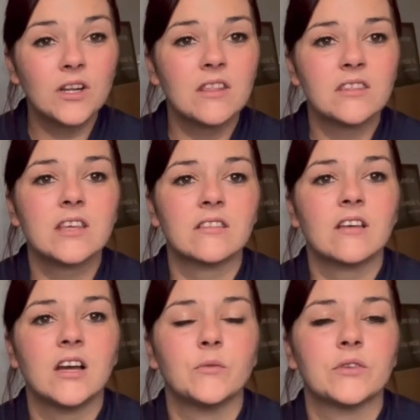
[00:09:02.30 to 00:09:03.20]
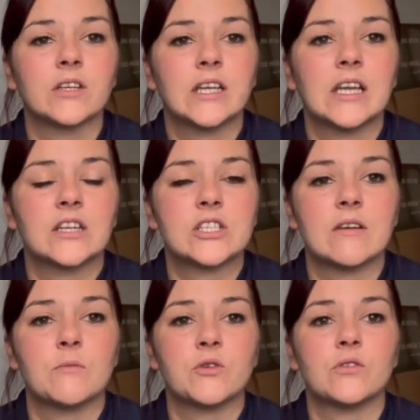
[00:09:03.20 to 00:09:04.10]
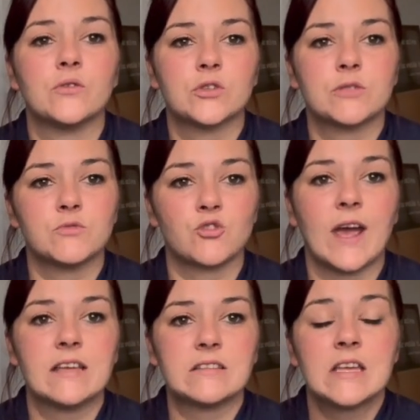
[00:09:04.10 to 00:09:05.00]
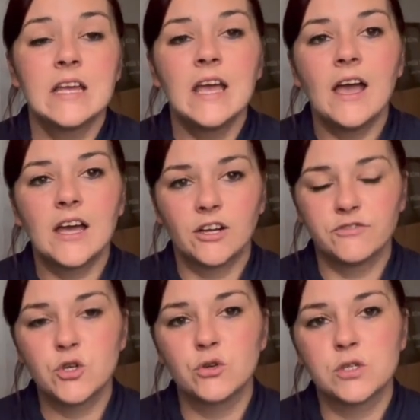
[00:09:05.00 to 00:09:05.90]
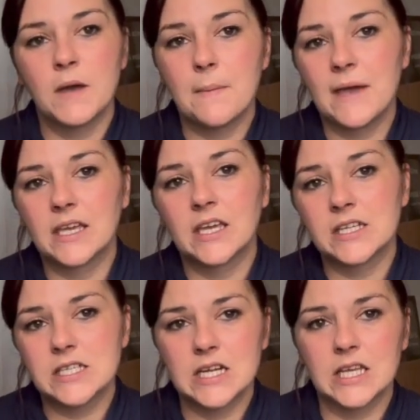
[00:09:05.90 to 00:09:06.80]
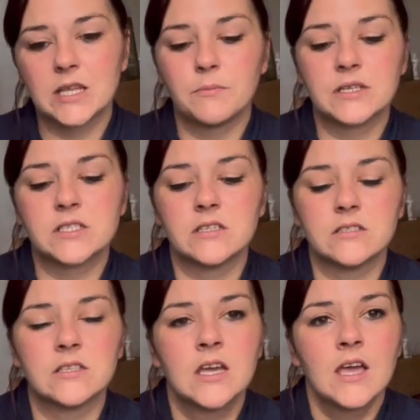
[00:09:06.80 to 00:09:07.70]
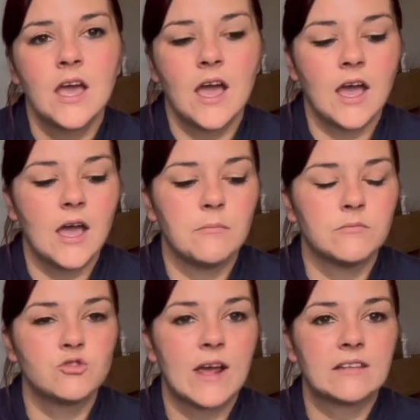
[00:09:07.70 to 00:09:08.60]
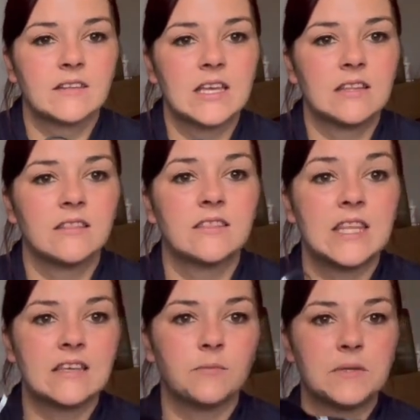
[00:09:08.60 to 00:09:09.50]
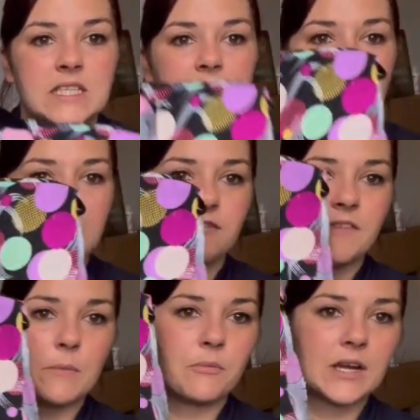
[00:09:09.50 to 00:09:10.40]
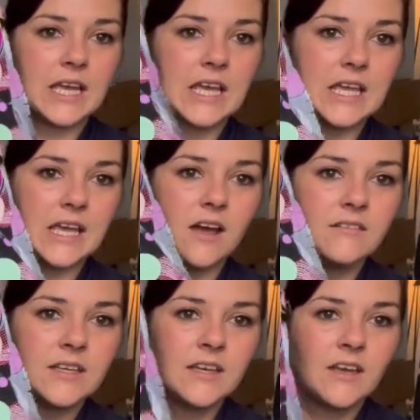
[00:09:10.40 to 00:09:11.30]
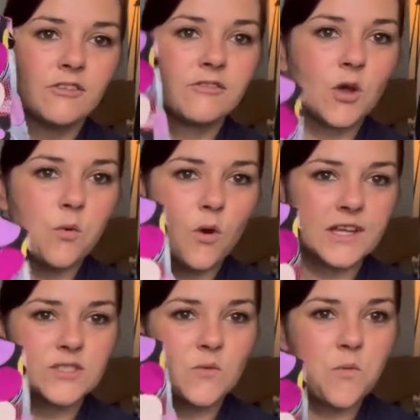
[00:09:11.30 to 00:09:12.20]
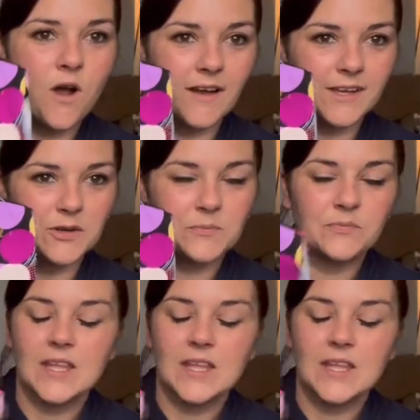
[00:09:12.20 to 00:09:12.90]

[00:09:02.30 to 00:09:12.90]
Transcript: of the things that I was looking at doing was an autumn dress, and I've talked about making a Tilly in the Buttons dress in this particular fabric here for quite a while.